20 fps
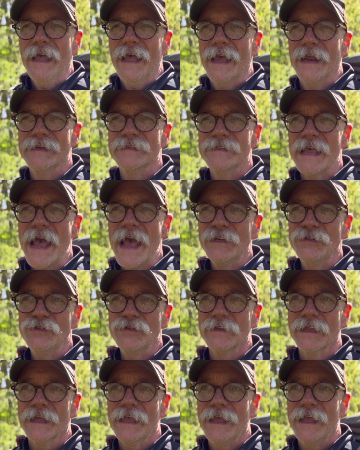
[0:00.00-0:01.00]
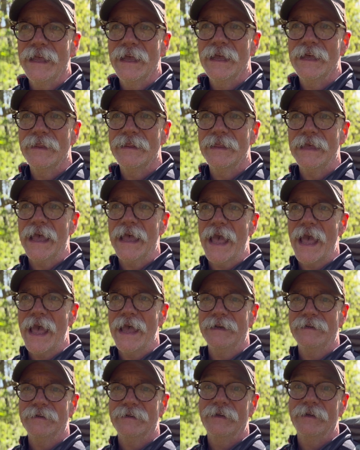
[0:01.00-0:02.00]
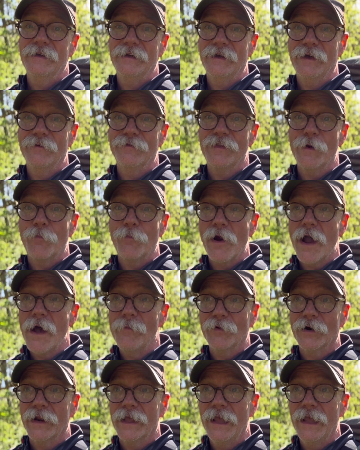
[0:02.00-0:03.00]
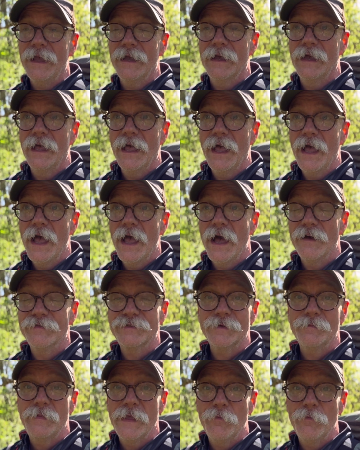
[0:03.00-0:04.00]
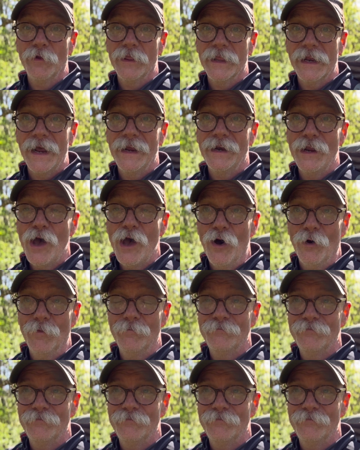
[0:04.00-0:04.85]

It is actually the end of the property of some people that I know.